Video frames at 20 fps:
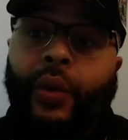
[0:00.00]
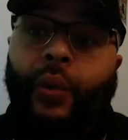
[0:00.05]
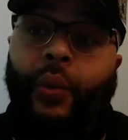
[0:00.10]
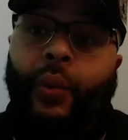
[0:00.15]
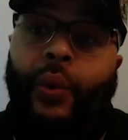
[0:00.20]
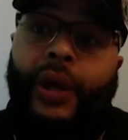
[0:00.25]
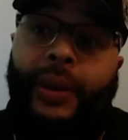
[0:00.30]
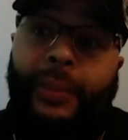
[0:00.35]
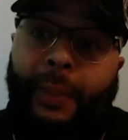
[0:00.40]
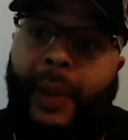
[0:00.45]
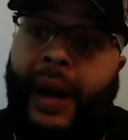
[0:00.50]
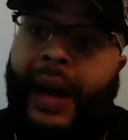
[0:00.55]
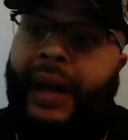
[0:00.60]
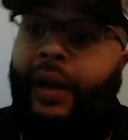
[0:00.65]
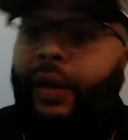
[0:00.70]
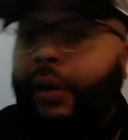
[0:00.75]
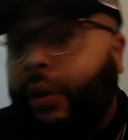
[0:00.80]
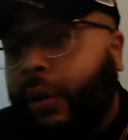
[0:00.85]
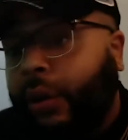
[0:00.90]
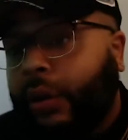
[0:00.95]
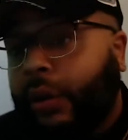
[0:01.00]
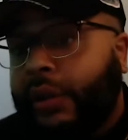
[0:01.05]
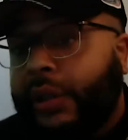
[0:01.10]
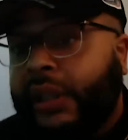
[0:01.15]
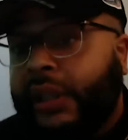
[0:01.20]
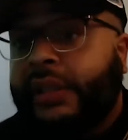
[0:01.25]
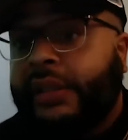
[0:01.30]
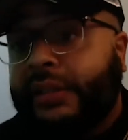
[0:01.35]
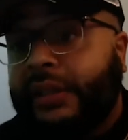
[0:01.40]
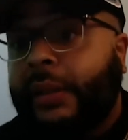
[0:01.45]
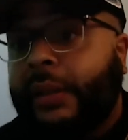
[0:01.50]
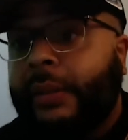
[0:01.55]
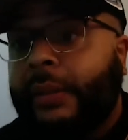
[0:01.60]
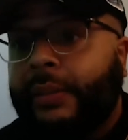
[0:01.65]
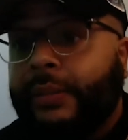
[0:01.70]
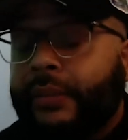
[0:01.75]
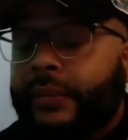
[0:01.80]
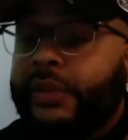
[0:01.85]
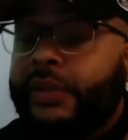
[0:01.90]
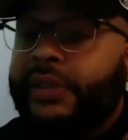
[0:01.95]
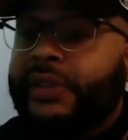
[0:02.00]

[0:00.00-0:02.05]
we might all need some